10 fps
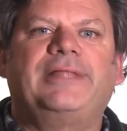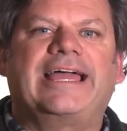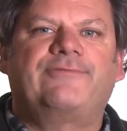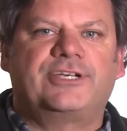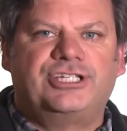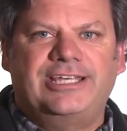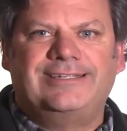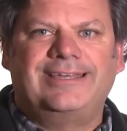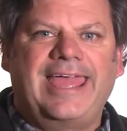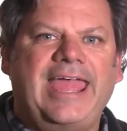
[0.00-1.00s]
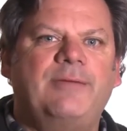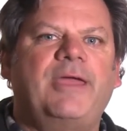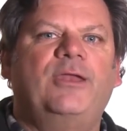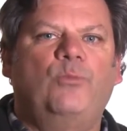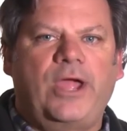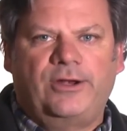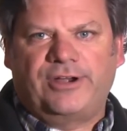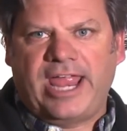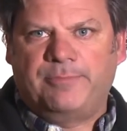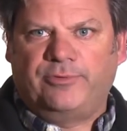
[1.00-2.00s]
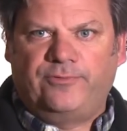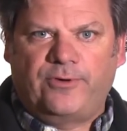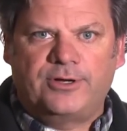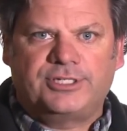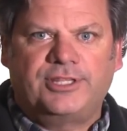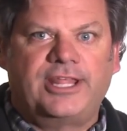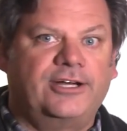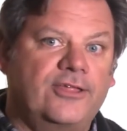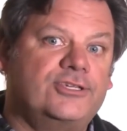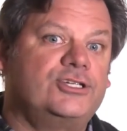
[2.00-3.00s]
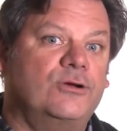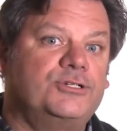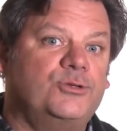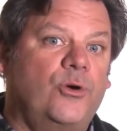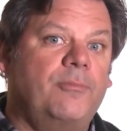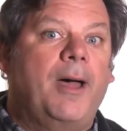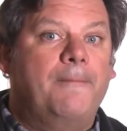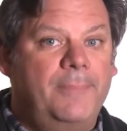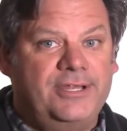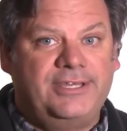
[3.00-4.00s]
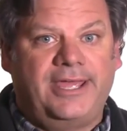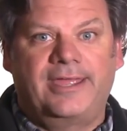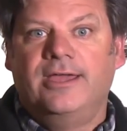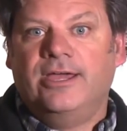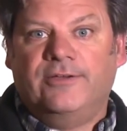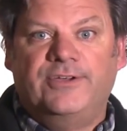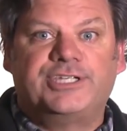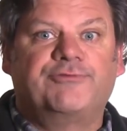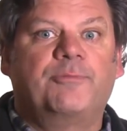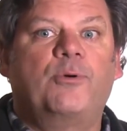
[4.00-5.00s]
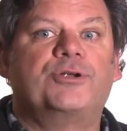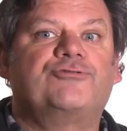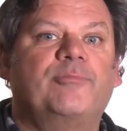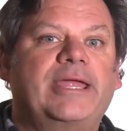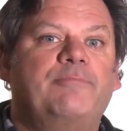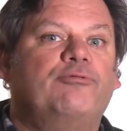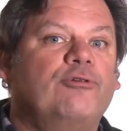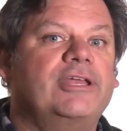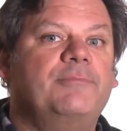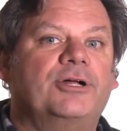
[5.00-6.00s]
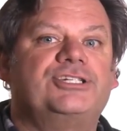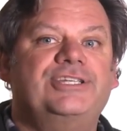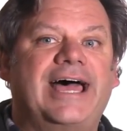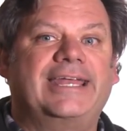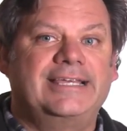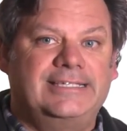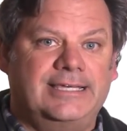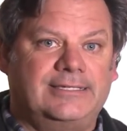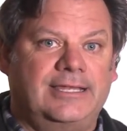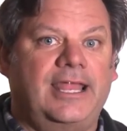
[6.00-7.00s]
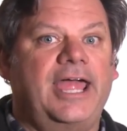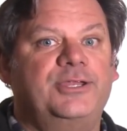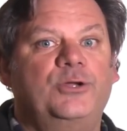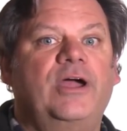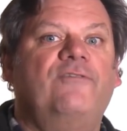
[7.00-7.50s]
and blackfish season came and went on April 1st, then another snowstorm Monday. Fishing reports remain pretty much non-existent. I do